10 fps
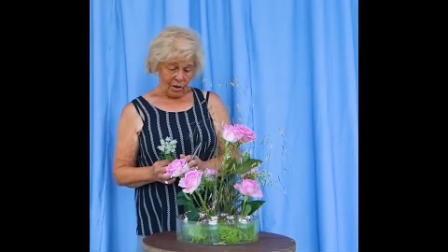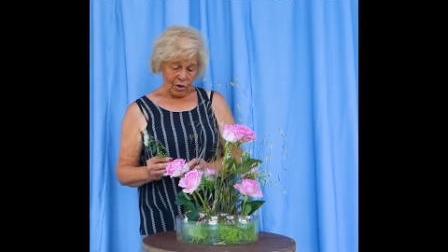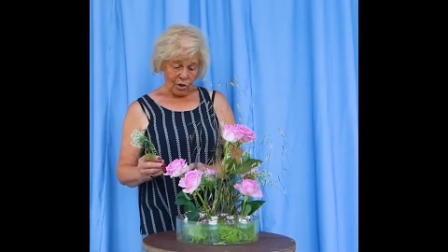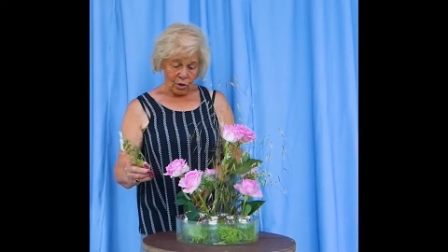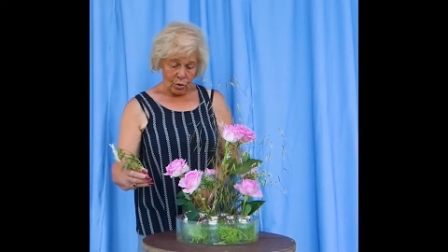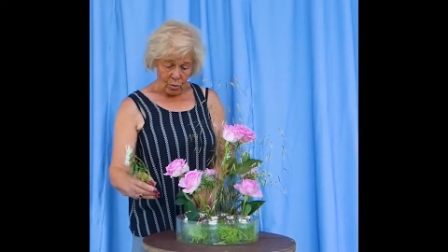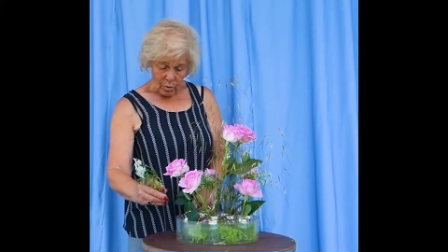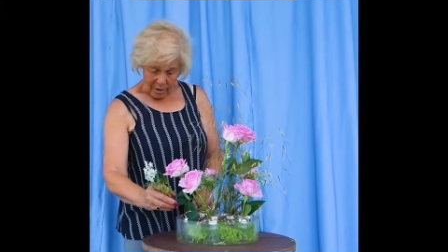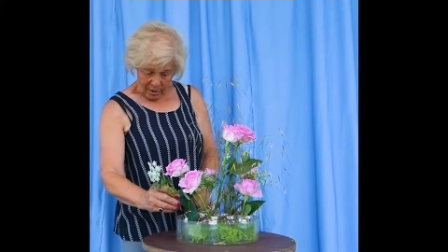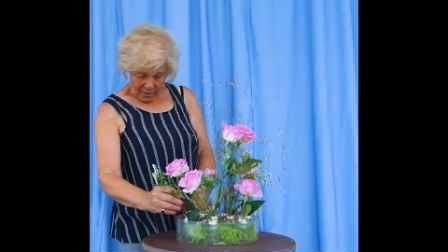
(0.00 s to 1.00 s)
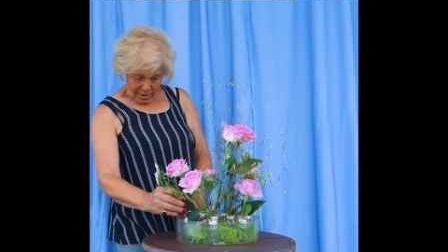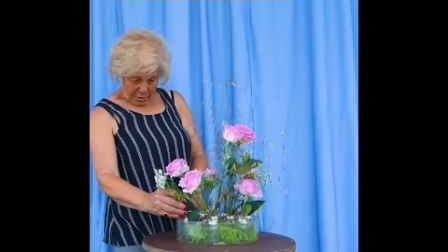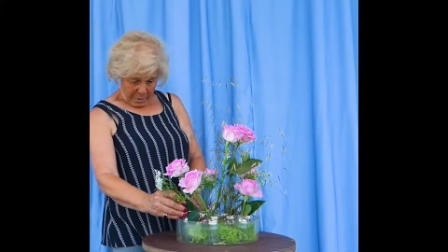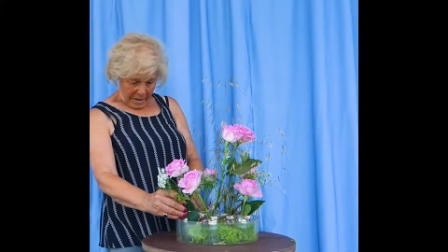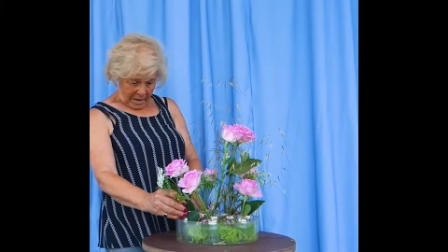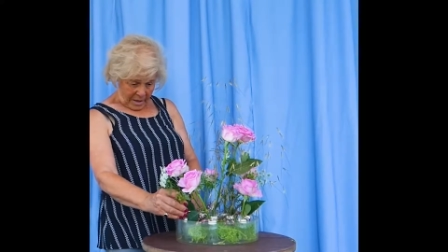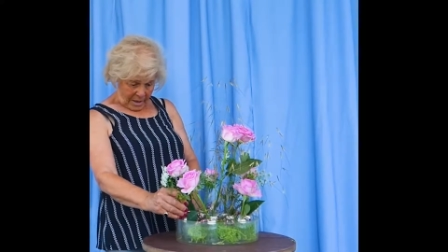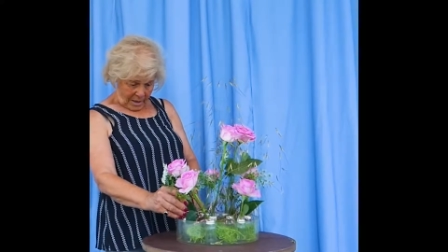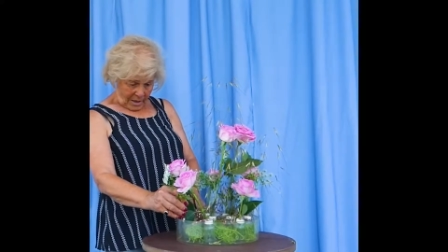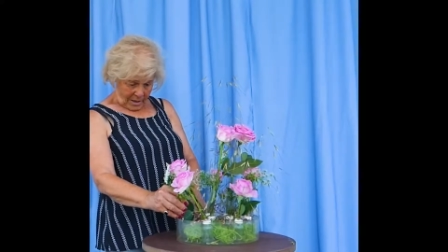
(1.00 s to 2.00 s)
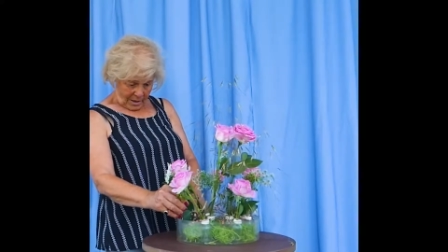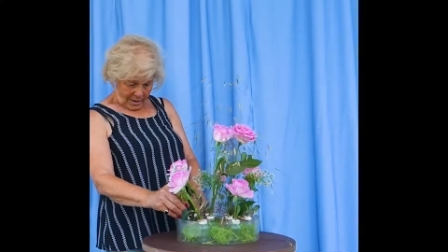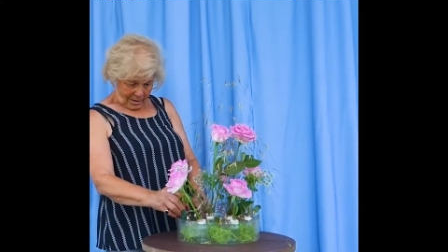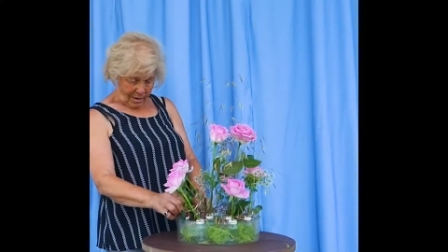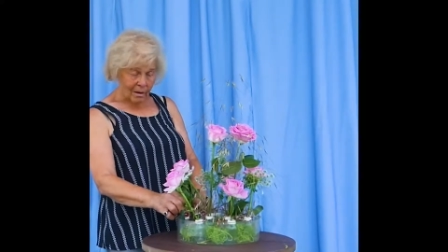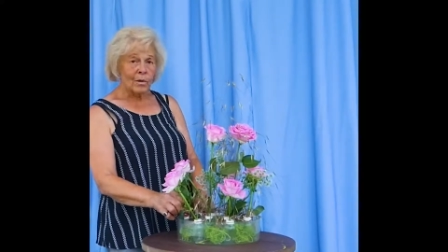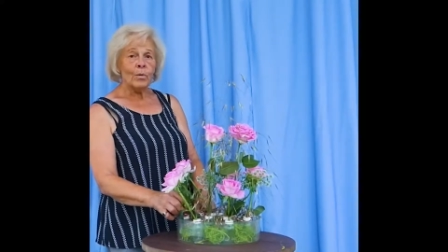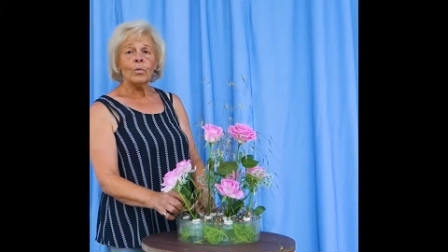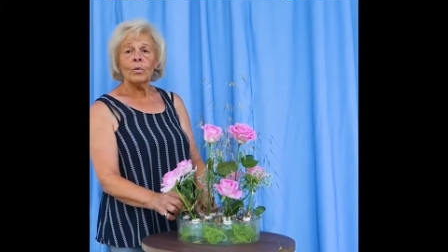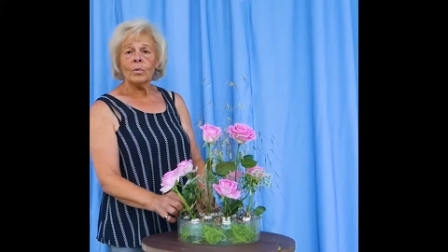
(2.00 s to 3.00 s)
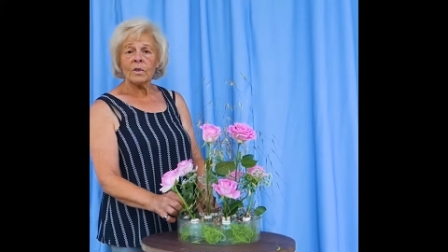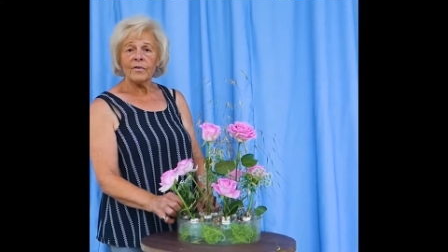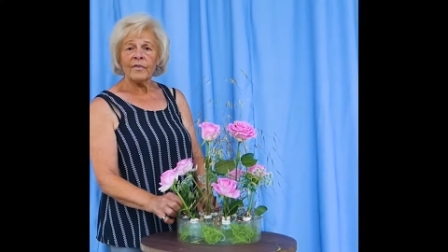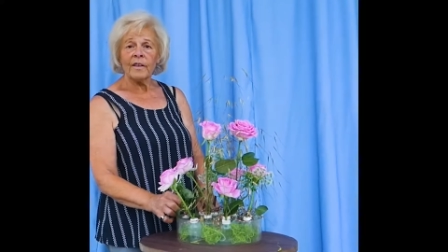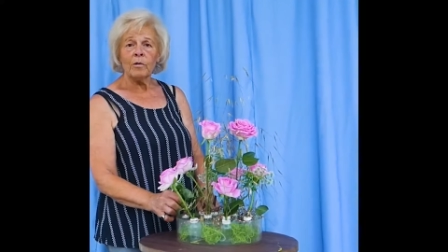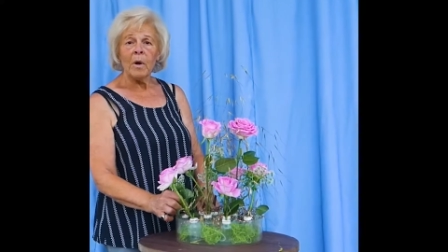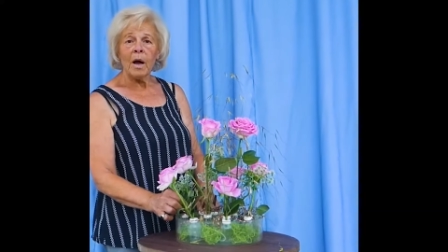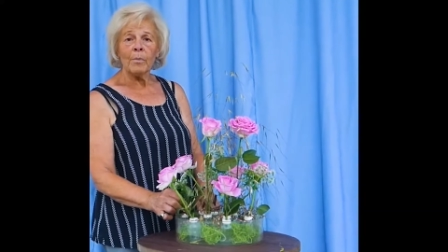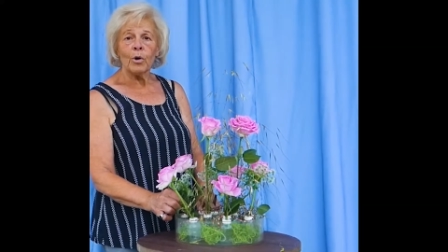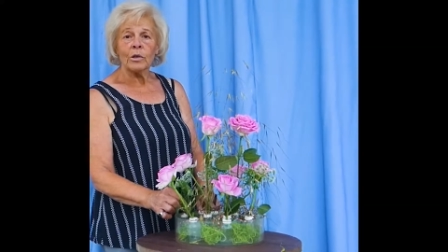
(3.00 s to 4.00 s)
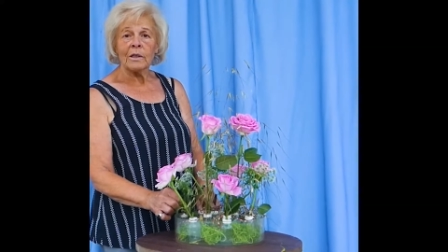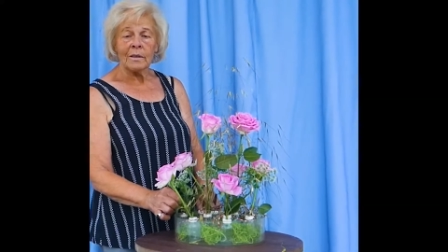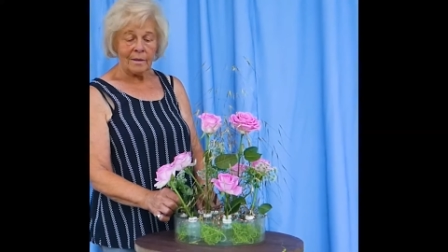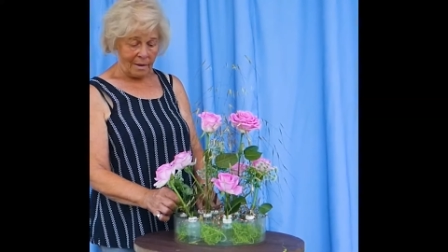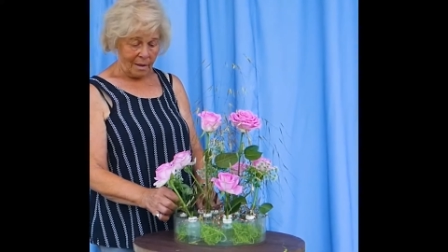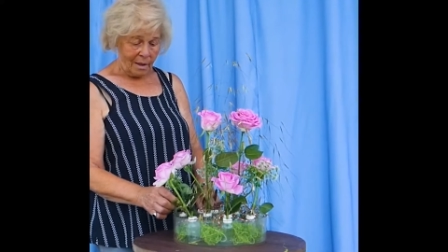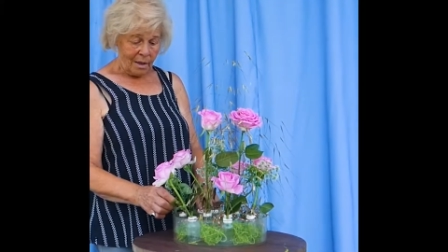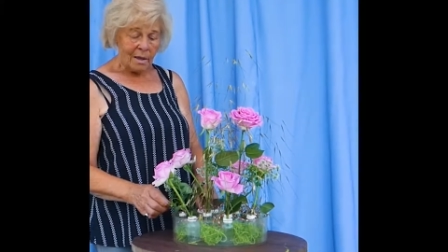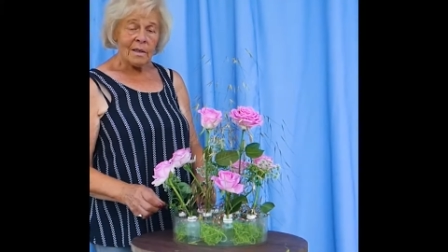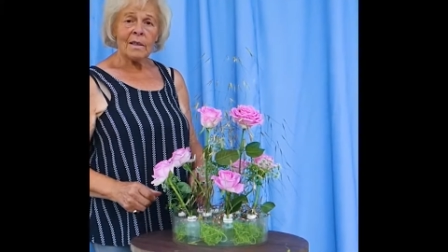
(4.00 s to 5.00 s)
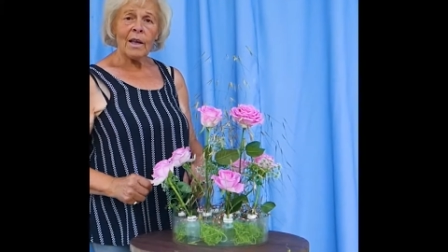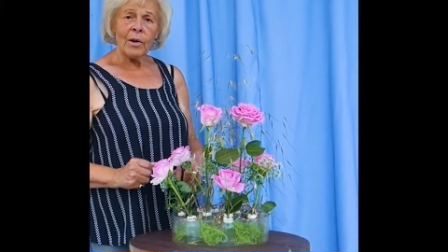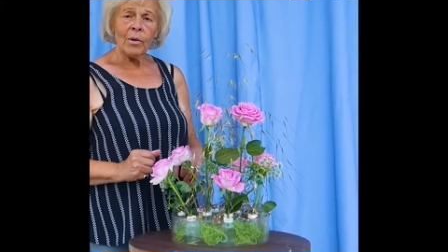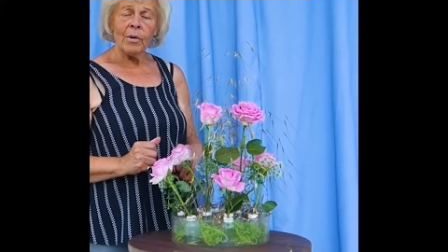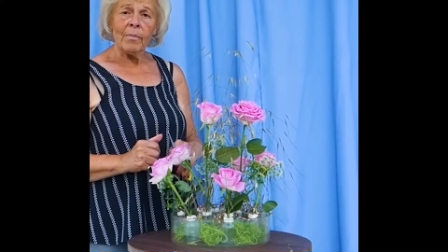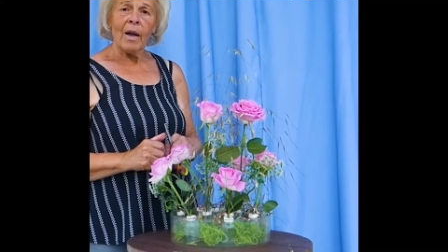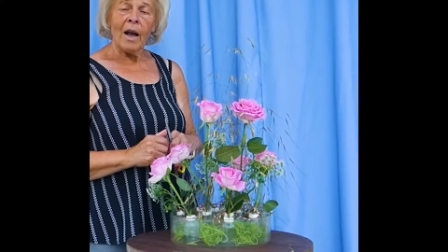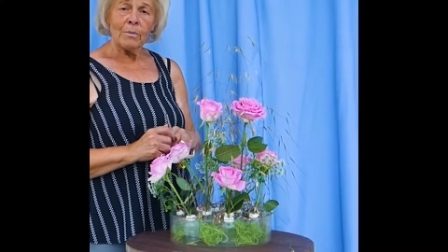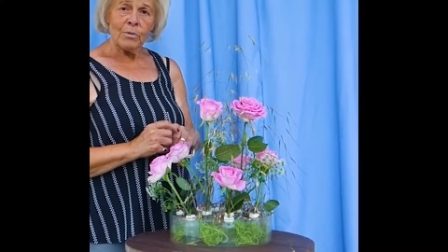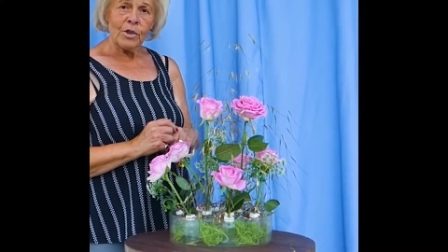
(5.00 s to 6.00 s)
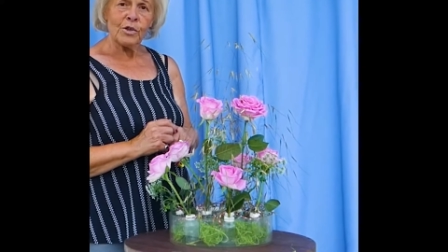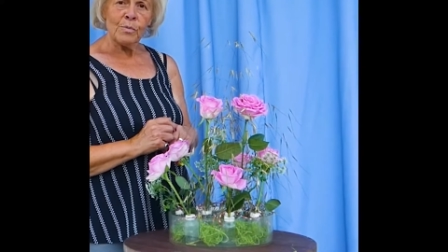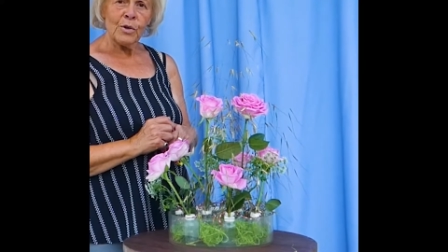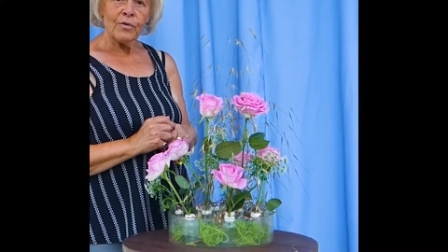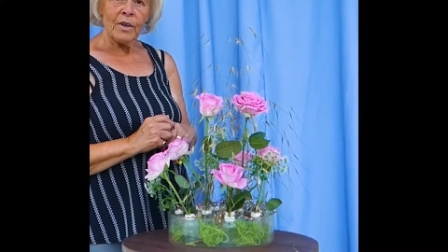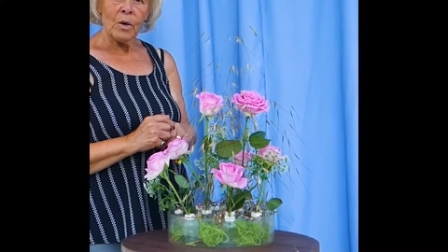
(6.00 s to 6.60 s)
to do at the very beginning was fill my bottles. So I'm just moving